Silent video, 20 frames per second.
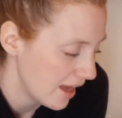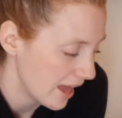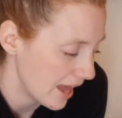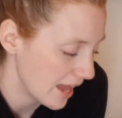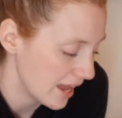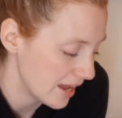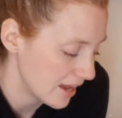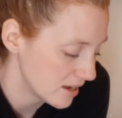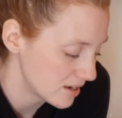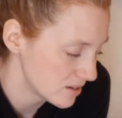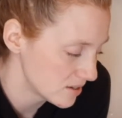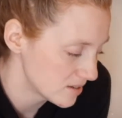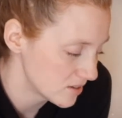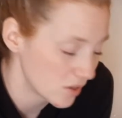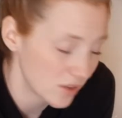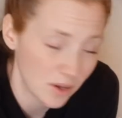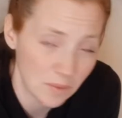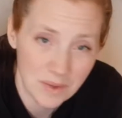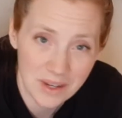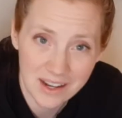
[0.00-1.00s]
and so
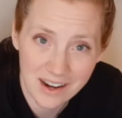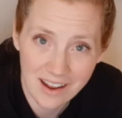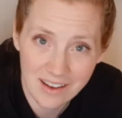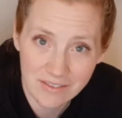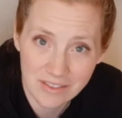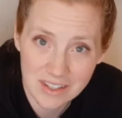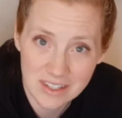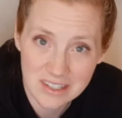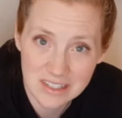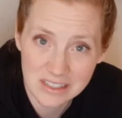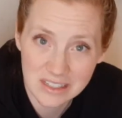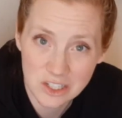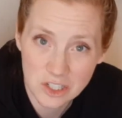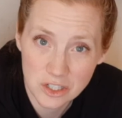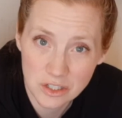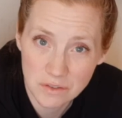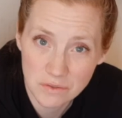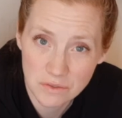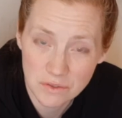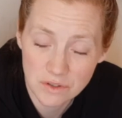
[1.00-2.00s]
that we can have this
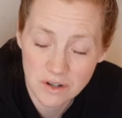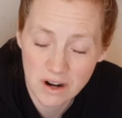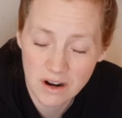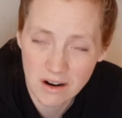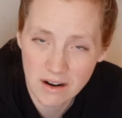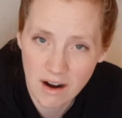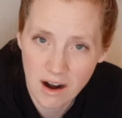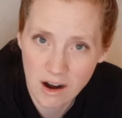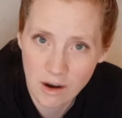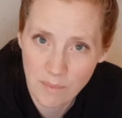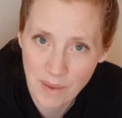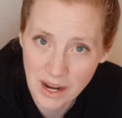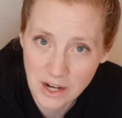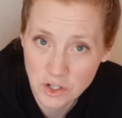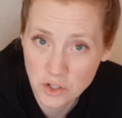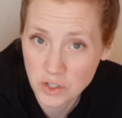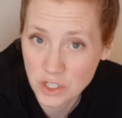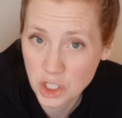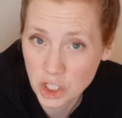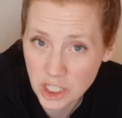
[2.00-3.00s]
delicious food on our
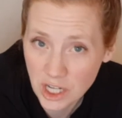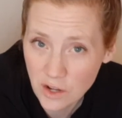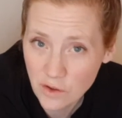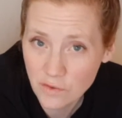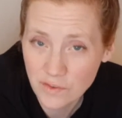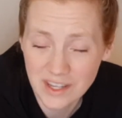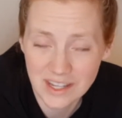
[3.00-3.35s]
pantry shelf.